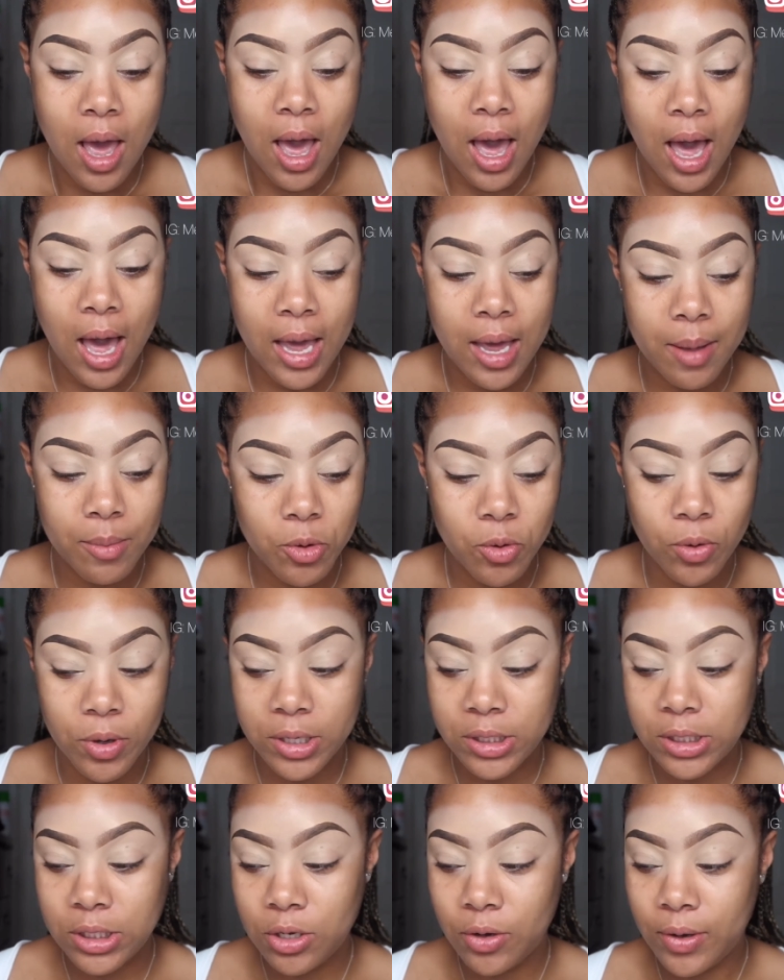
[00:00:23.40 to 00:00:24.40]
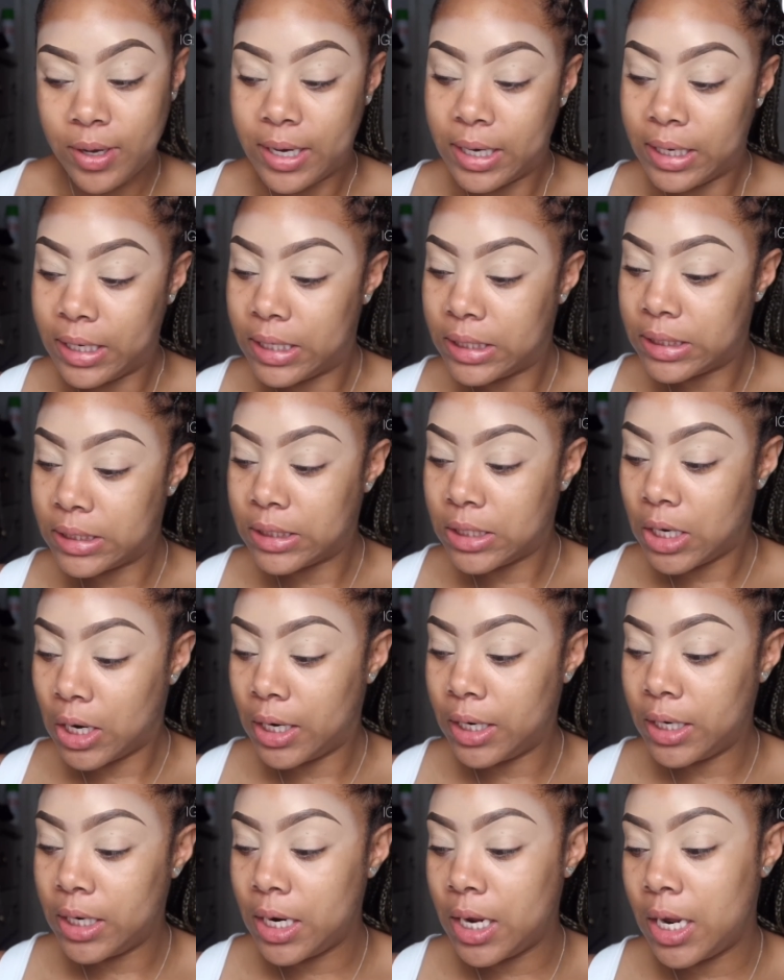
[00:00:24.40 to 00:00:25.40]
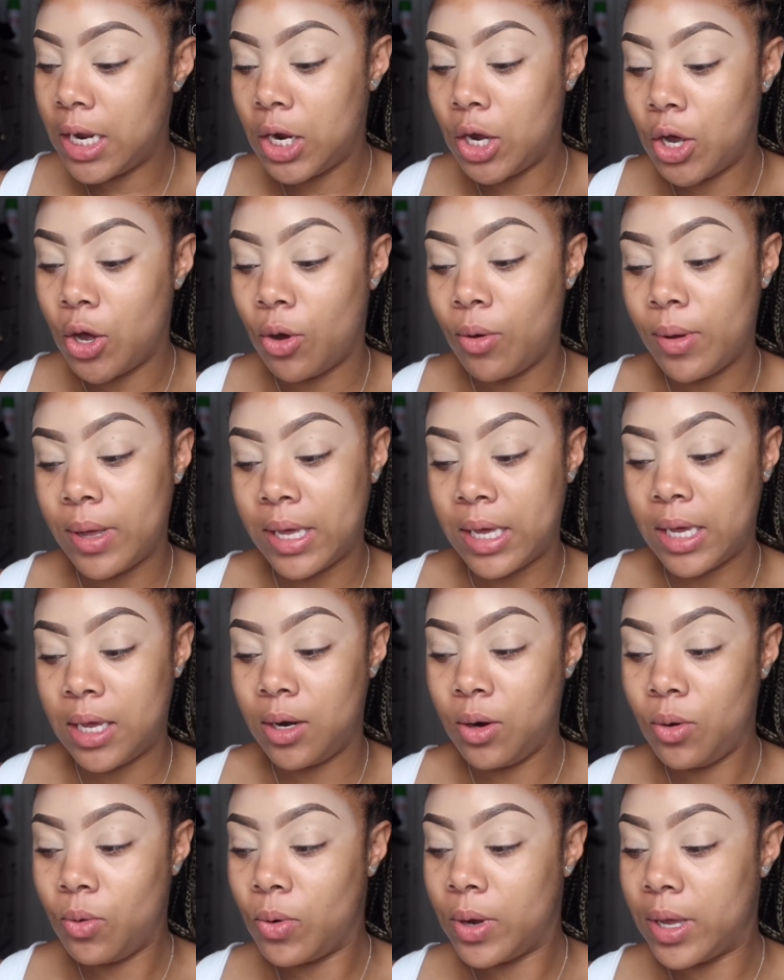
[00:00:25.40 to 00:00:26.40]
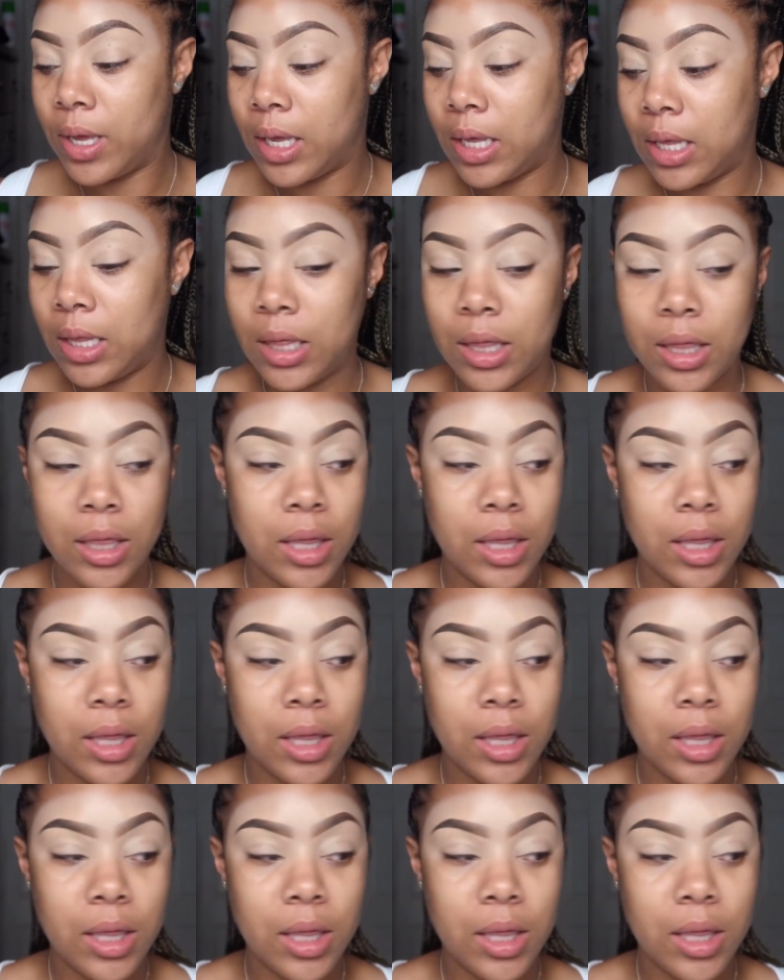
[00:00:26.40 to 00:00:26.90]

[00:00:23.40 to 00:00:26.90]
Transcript: I am going to go ahead and get started and go in with,